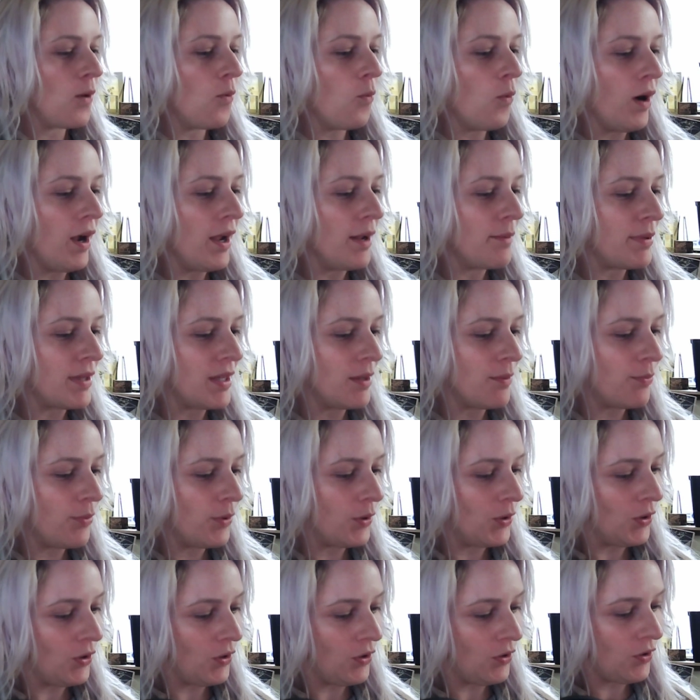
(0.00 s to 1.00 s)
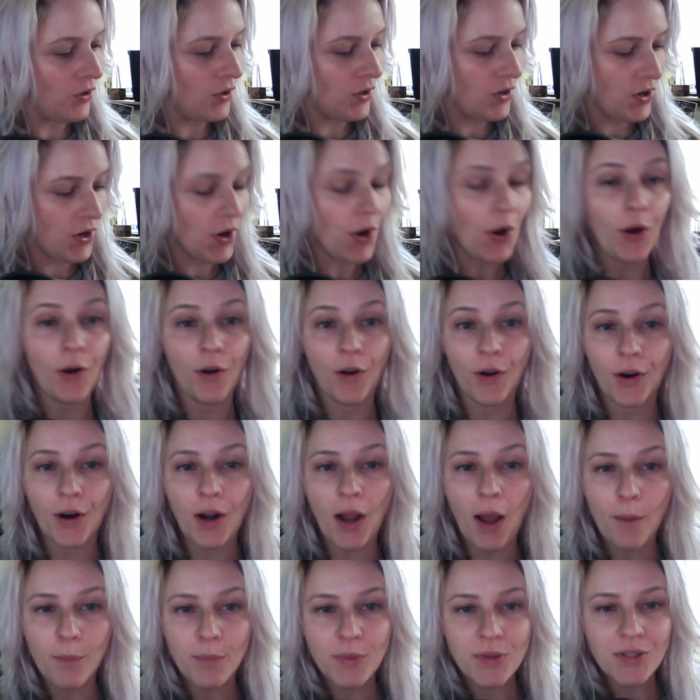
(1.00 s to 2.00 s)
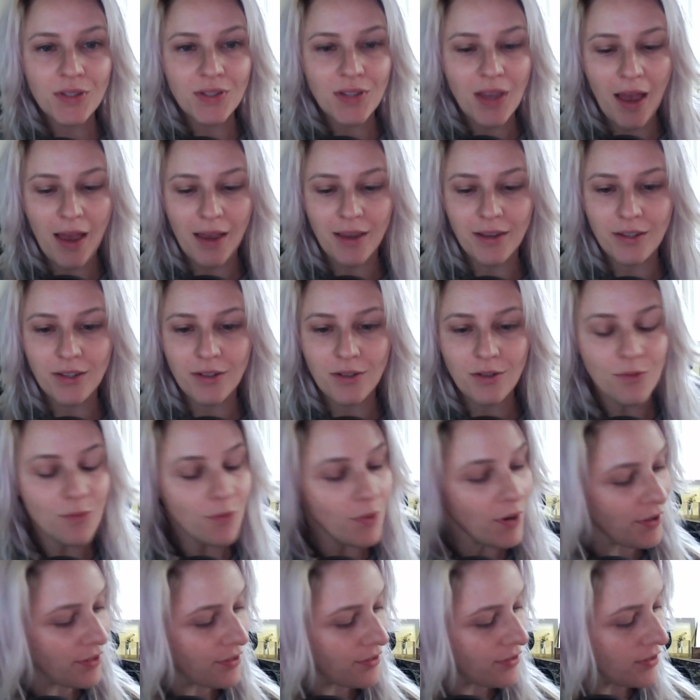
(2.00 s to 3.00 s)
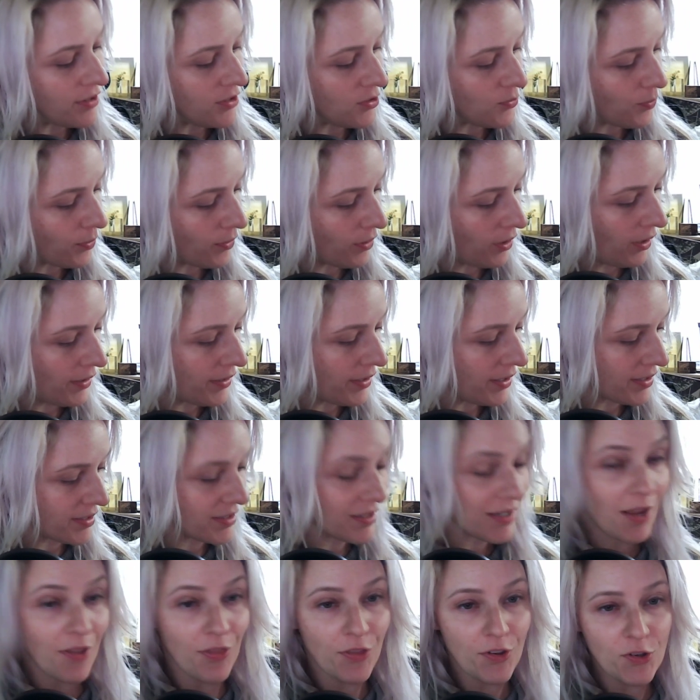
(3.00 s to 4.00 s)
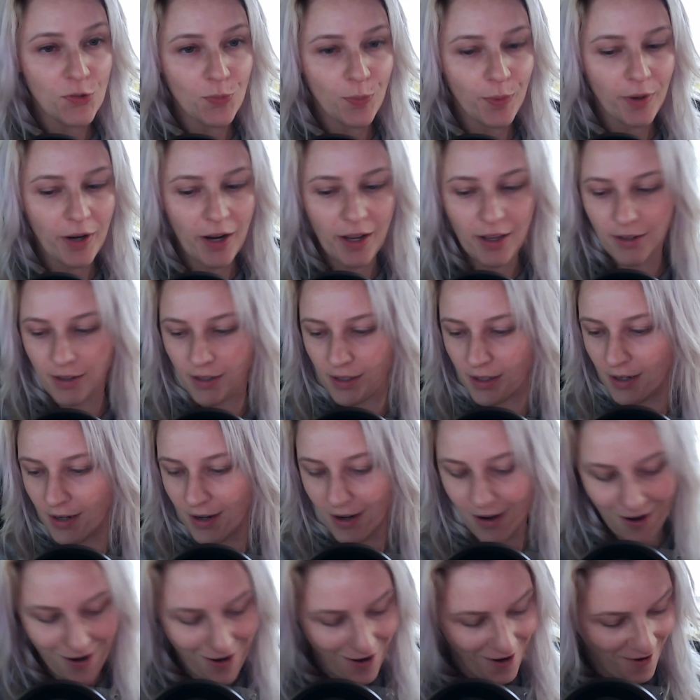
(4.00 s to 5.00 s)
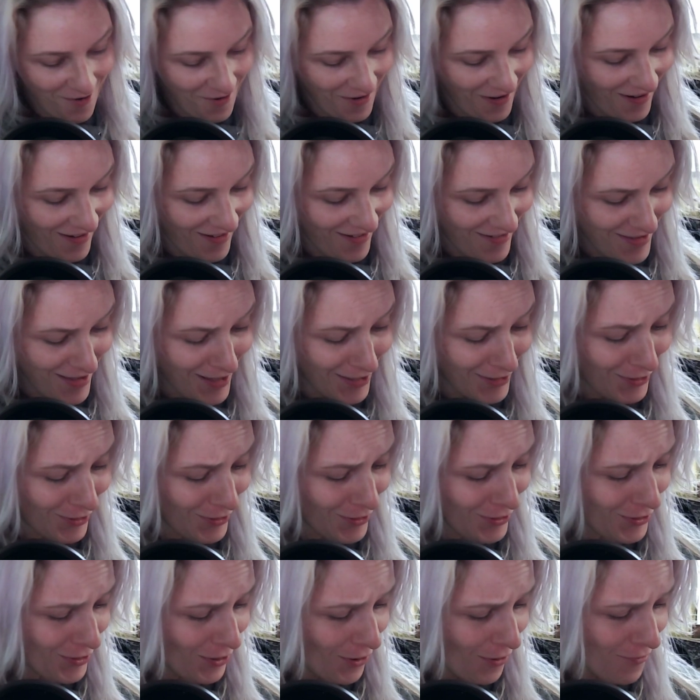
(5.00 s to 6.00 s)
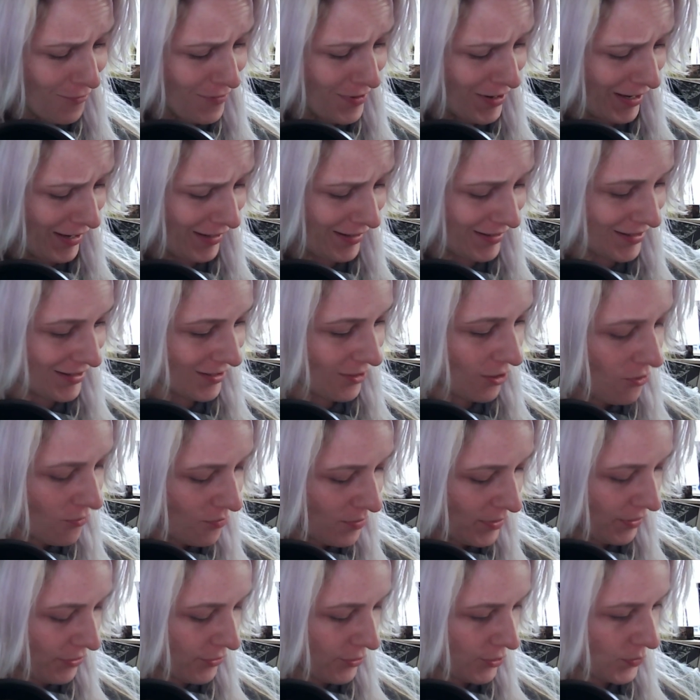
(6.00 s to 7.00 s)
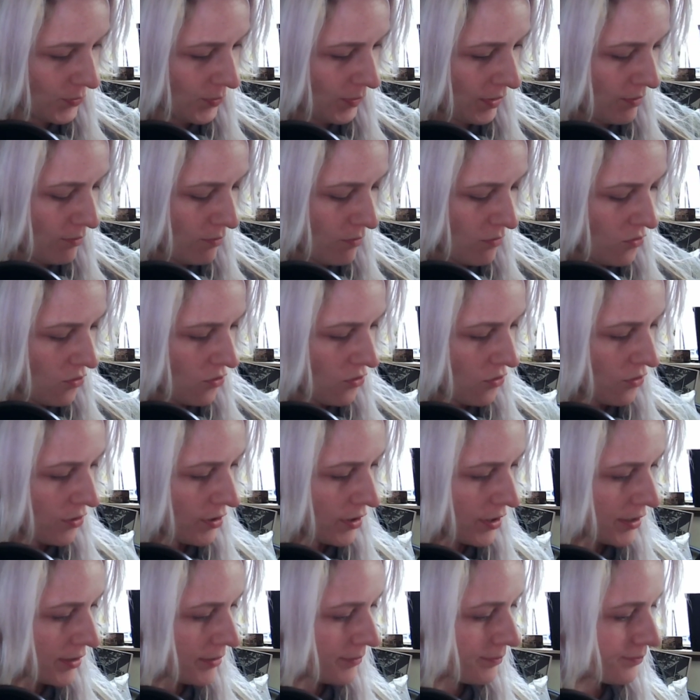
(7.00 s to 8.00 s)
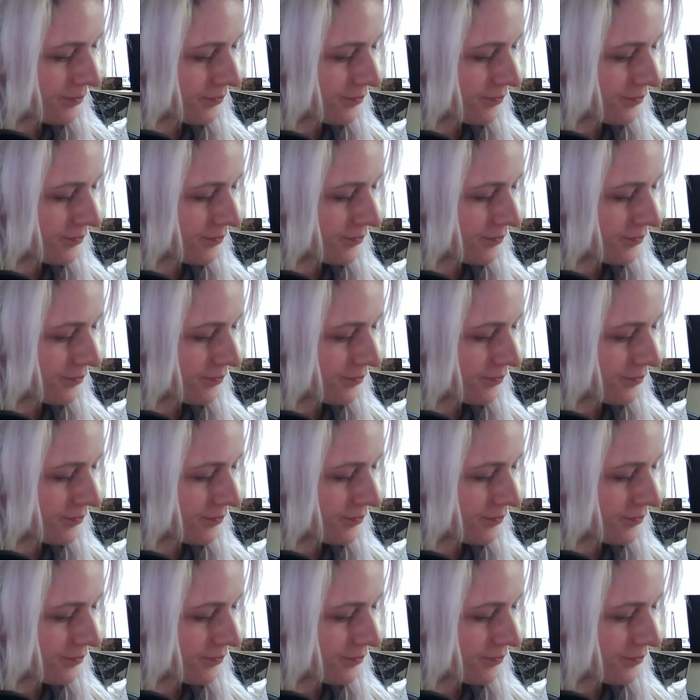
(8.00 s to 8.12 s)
why people are obsessed with these products and this brand. Okay, that's so nice. Oh, and there's one more.